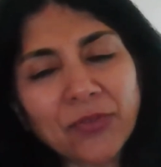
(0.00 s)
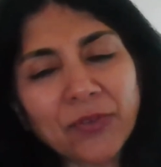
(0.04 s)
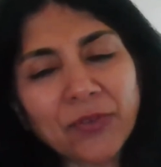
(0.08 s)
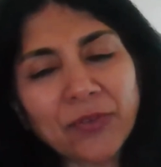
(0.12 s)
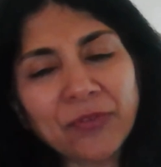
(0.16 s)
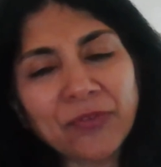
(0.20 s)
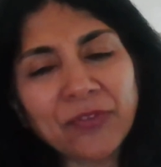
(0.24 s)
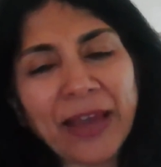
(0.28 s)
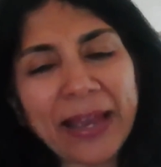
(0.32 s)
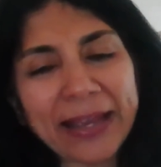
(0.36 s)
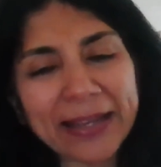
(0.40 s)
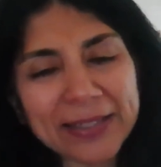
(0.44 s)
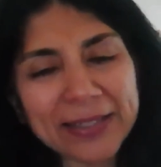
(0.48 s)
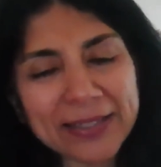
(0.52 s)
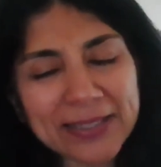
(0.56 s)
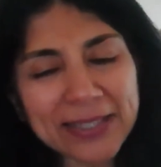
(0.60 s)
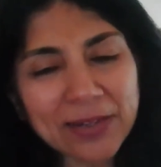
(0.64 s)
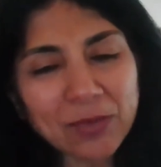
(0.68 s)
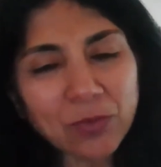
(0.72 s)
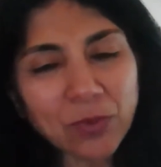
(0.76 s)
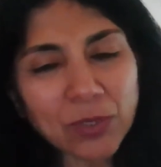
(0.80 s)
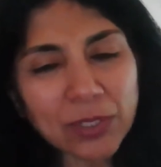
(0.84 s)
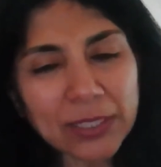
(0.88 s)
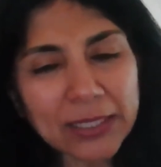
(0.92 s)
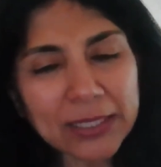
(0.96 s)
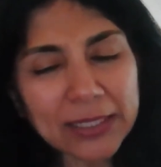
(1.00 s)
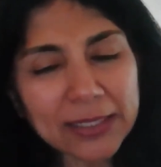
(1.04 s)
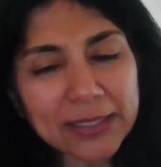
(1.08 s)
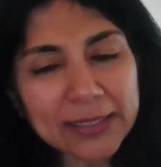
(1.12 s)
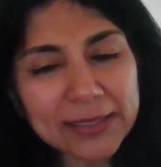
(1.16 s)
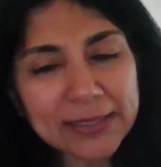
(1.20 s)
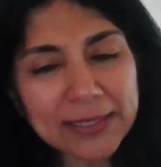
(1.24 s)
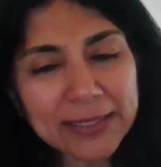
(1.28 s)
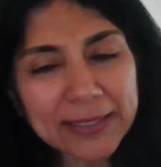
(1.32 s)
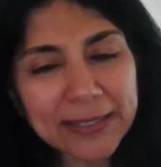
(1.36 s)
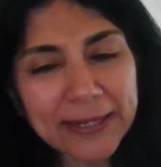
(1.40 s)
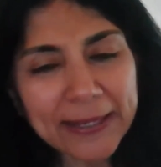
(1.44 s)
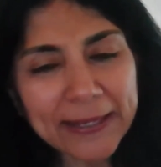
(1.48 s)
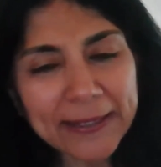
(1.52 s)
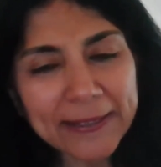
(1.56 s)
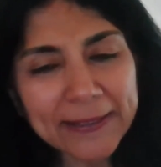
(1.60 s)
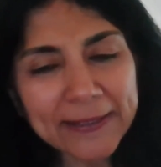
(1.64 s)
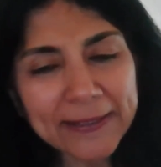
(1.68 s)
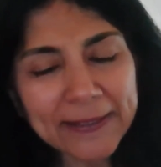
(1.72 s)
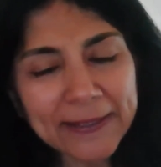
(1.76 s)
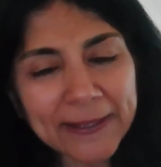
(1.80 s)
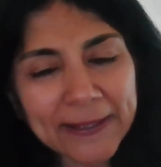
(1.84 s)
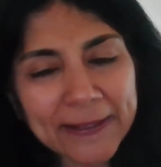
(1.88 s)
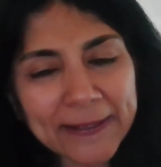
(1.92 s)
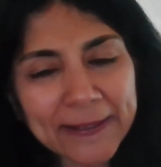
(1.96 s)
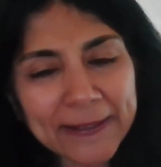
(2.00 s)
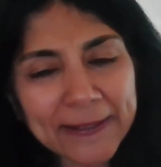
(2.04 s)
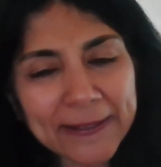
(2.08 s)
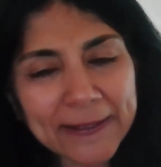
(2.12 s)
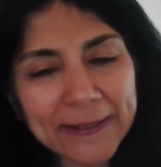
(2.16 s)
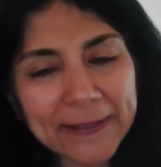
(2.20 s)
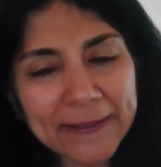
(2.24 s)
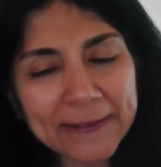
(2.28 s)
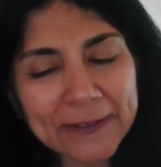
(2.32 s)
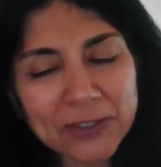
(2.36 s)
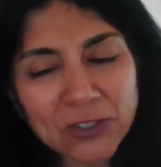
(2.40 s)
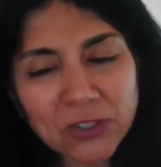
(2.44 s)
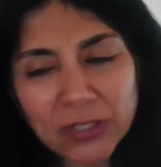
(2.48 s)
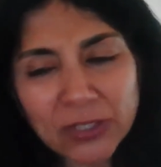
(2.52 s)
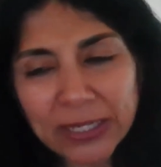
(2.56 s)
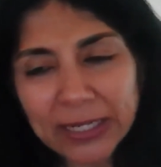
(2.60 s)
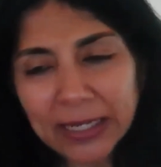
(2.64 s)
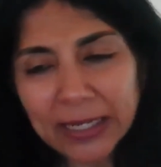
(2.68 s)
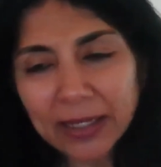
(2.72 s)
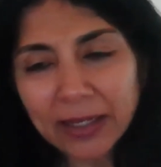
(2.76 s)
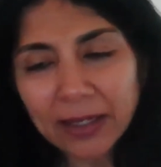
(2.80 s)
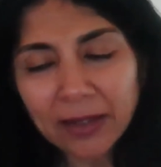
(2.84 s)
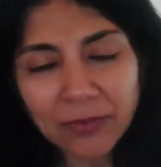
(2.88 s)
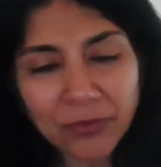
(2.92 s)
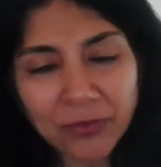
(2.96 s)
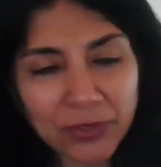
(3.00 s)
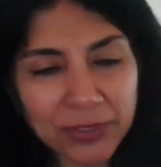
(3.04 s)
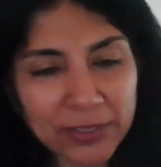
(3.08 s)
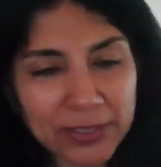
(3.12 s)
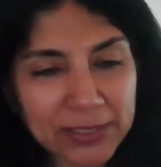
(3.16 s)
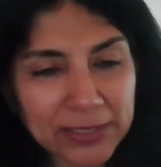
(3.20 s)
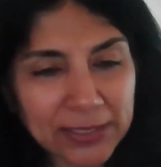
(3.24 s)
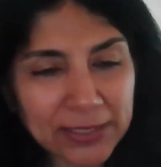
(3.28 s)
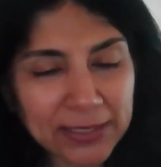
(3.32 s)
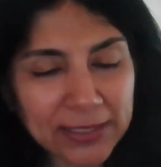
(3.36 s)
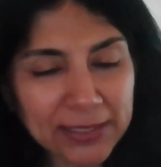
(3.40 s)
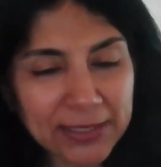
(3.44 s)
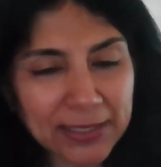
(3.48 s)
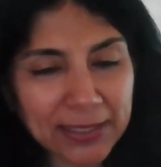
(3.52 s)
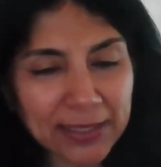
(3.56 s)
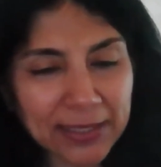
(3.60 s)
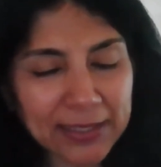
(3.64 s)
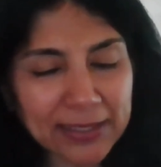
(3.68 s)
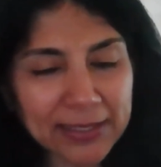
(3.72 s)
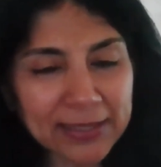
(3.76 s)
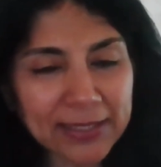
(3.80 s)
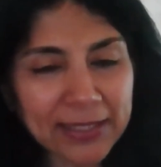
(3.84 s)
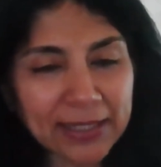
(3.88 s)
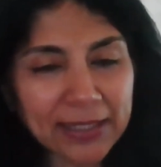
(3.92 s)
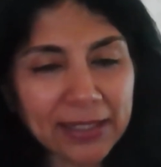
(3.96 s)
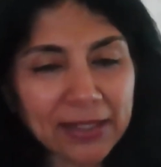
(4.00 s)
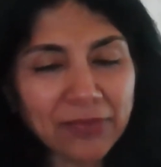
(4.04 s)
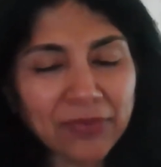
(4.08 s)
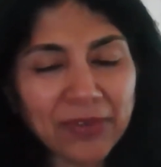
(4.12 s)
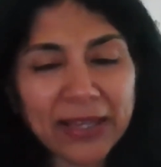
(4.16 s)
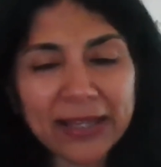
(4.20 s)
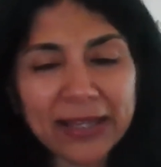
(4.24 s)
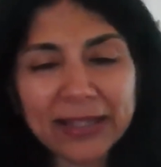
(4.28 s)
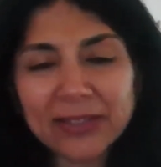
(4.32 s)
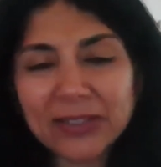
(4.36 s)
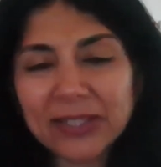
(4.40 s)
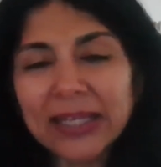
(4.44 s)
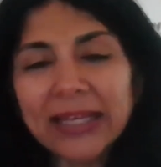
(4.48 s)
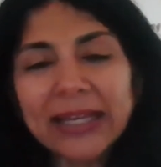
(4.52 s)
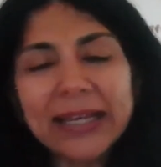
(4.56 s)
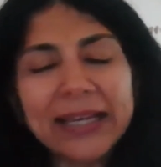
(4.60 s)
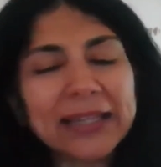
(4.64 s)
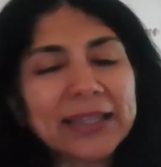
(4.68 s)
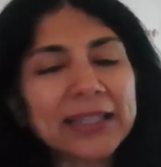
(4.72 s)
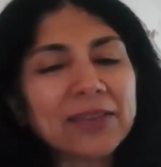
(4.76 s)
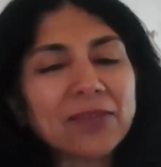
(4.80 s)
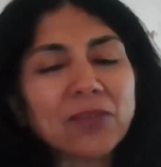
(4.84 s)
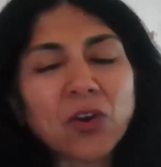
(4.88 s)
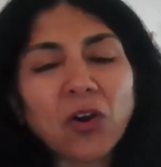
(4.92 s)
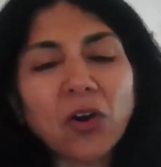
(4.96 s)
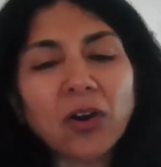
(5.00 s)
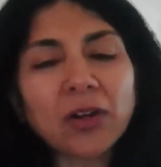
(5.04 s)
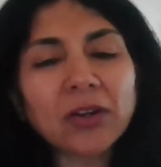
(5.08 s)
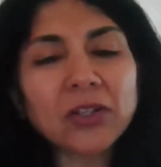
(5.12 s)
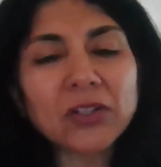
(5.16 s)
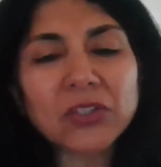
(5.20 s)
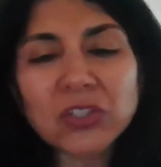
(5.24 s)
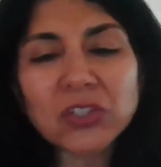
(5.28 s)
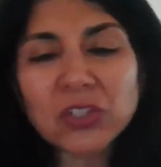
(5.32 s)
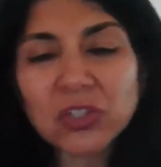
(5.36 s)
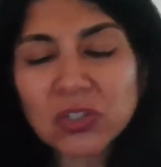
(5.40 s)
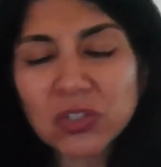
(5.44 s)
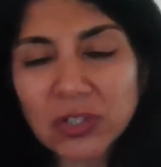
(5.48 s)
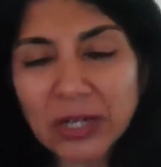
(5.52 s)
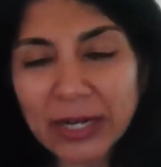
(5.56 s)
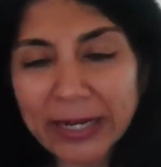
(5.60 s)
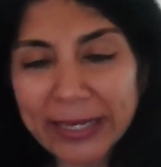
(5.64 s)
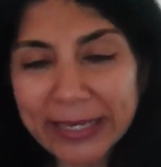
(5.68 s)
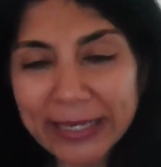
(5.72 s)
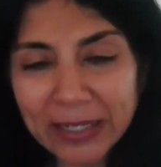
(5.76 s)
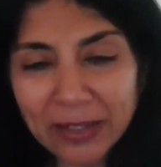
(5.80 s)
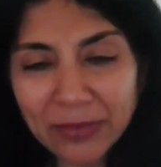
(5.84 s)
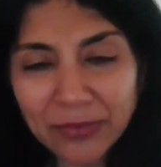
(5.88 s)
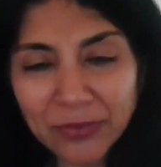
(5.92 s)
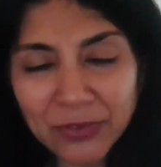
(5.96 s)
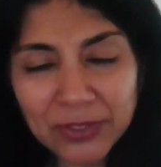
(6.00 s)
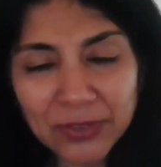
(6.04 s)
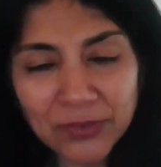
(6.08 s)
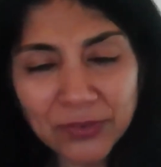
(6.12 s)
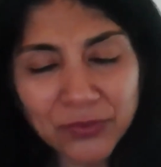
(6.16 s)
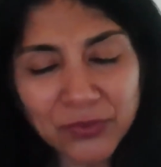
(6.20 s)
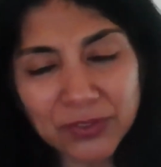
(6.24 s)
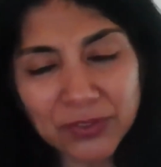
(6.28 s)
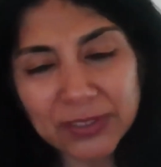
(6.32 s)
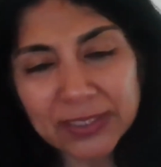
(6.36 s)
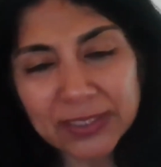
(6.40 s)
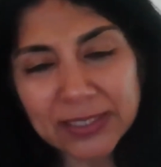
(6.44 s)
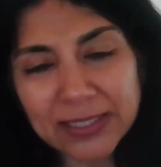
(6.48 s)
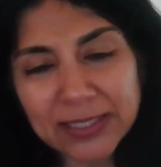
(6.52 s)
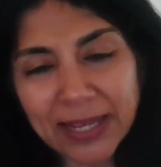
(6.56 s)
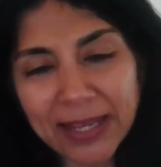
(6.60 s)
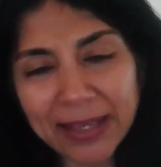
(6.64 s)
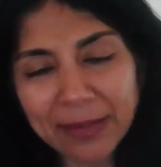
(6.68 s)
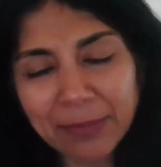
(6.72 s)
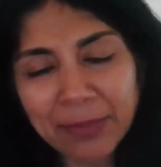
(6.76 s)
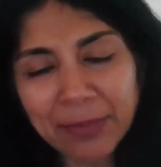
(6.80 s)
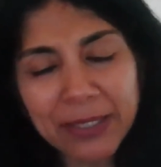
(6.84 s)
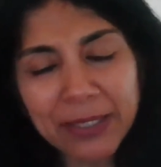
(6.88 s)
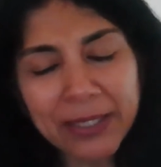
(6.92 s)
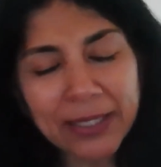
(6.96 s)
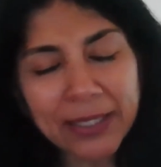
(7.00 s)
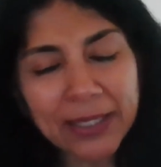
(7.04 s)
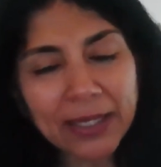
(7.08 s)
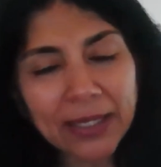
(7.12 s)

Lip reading: Factory workers in Srinagar, for instance, in the silk factory, they've gone on strike for the first time.